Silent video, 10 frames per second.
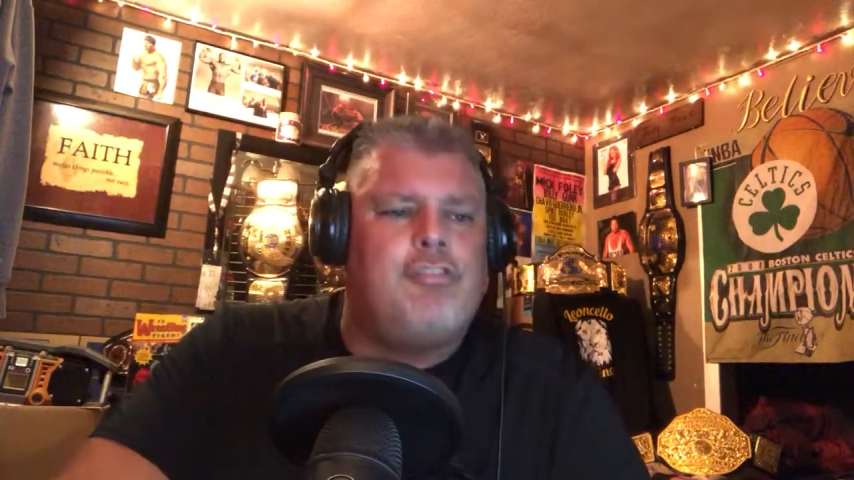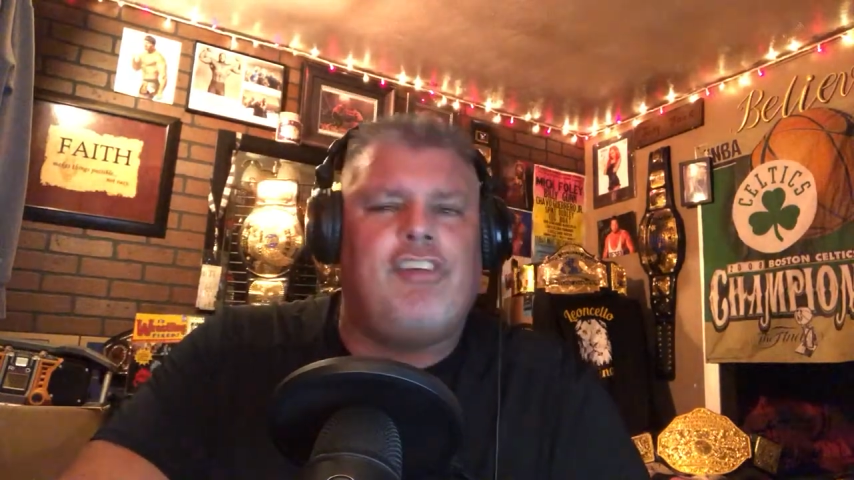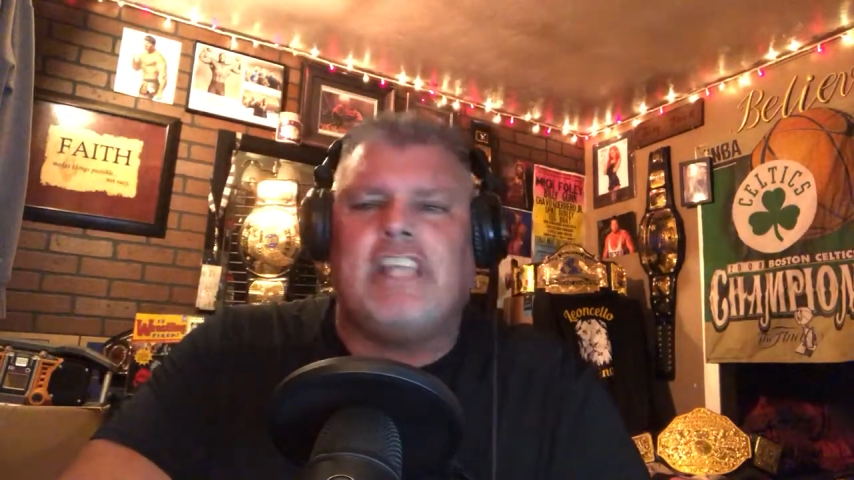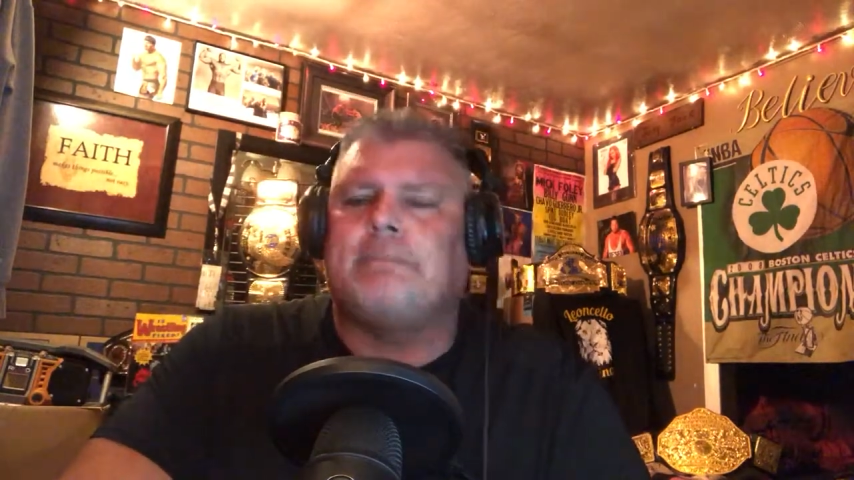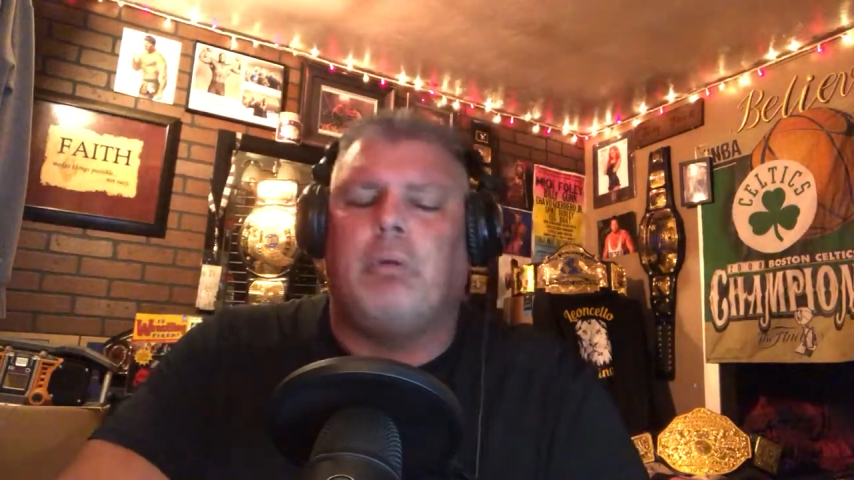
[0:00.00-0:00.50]

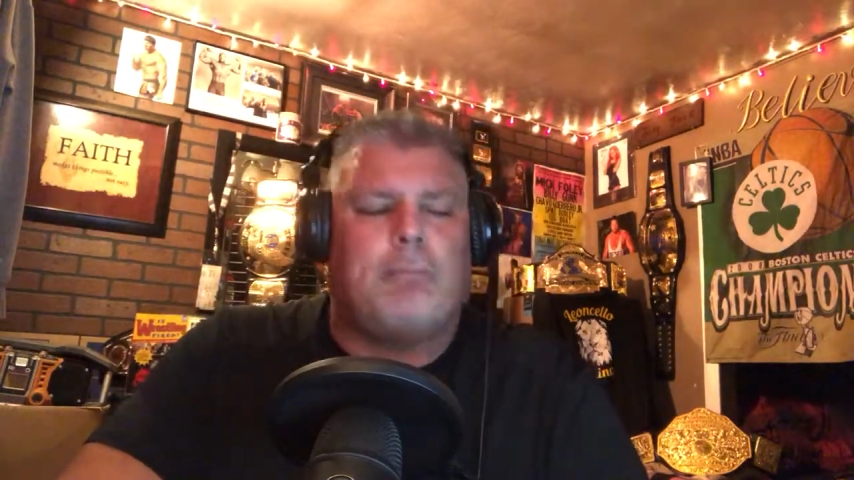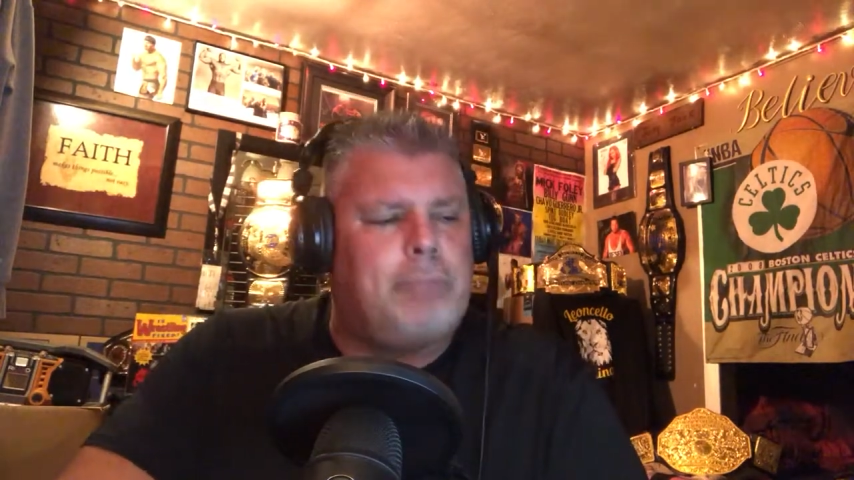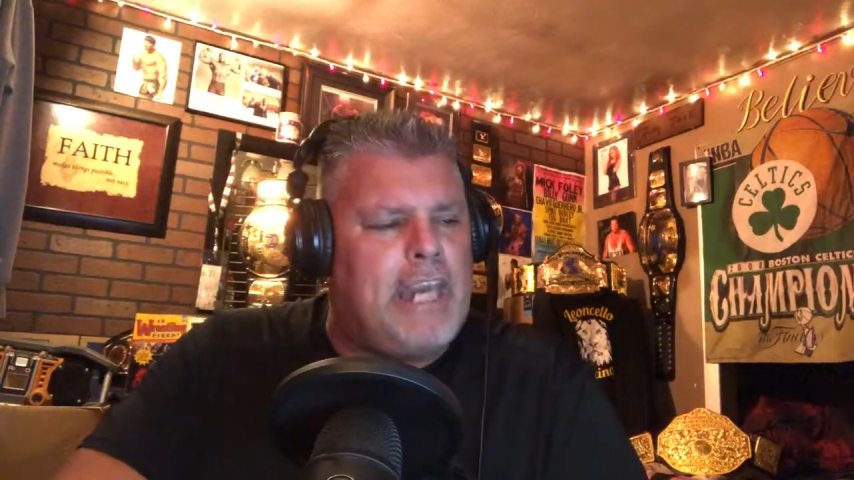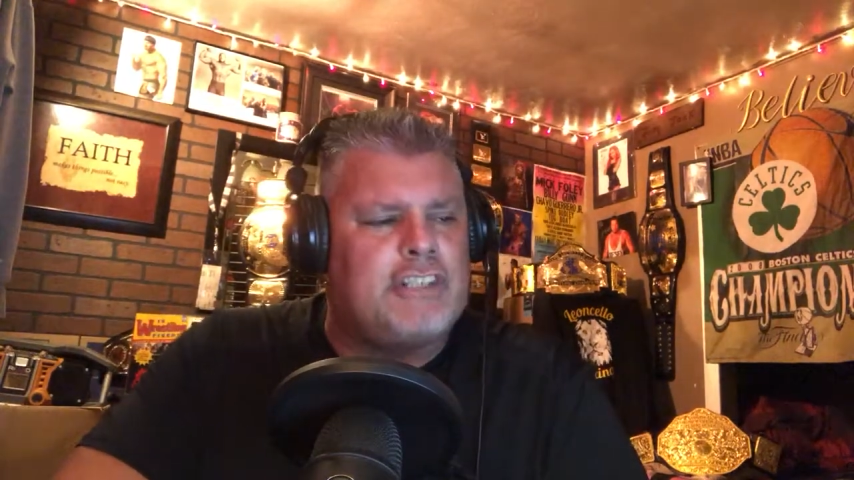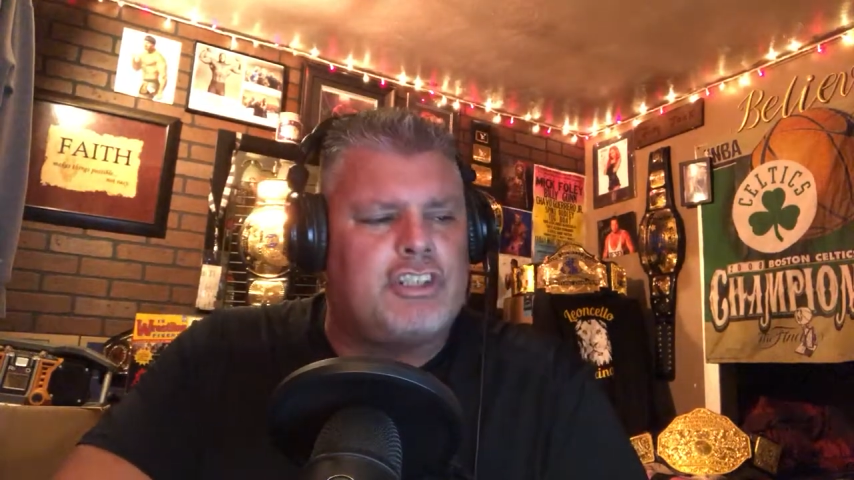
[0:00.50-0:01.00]
Facebook
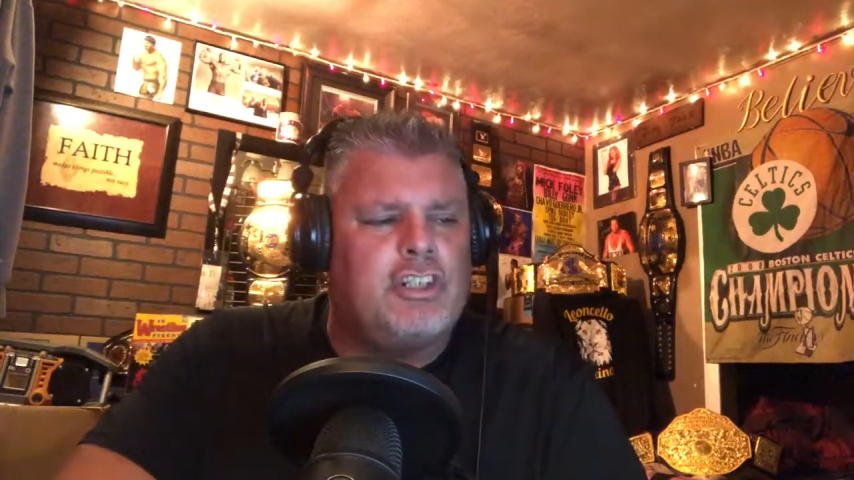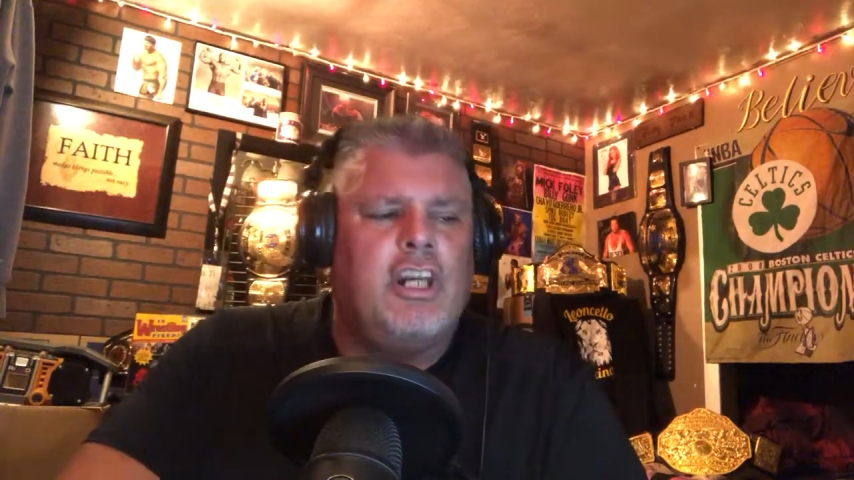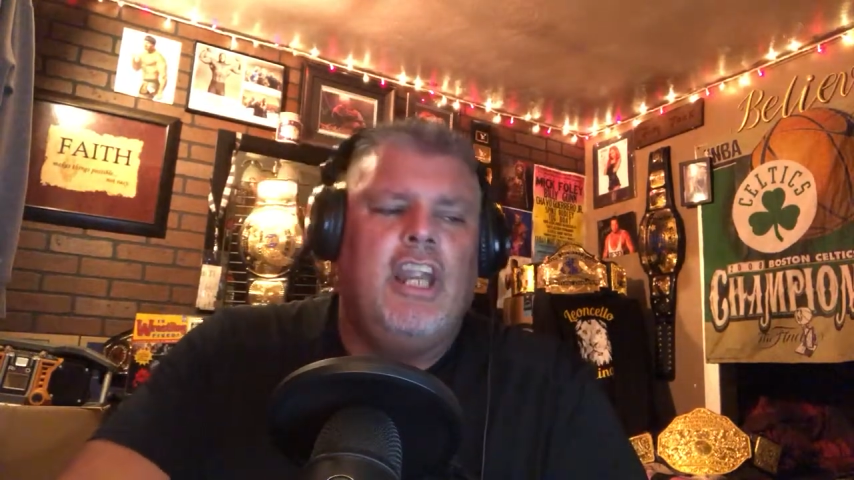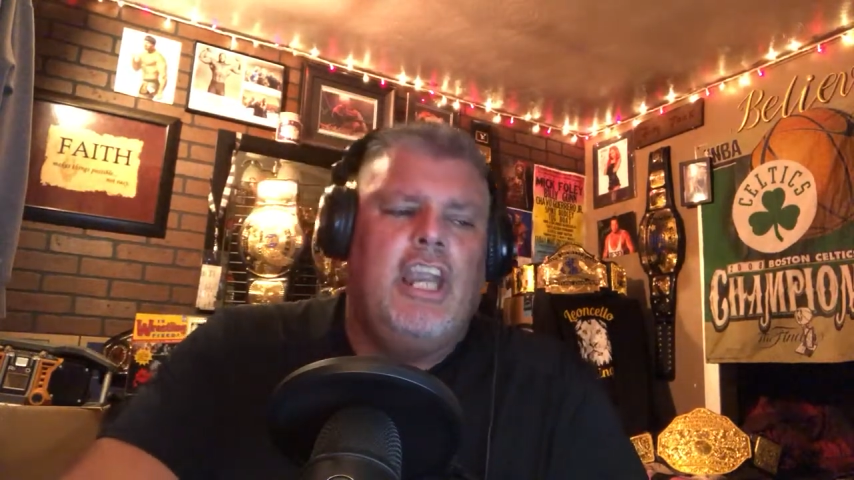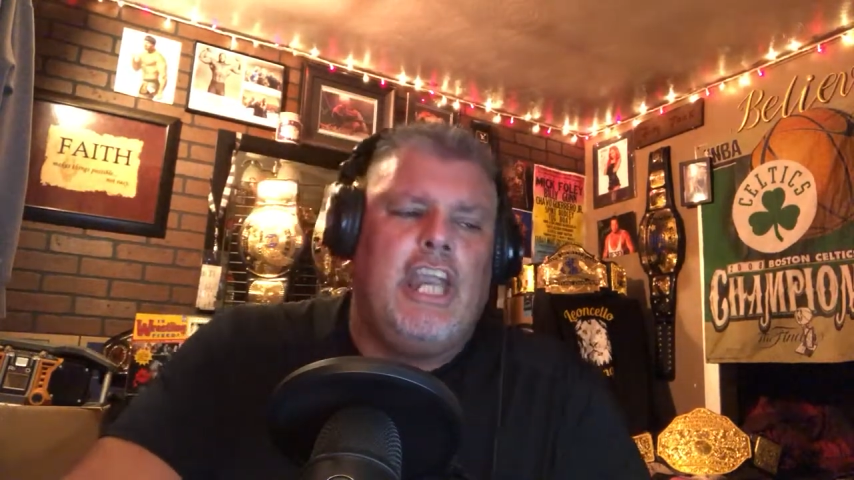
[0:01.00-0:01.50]
banter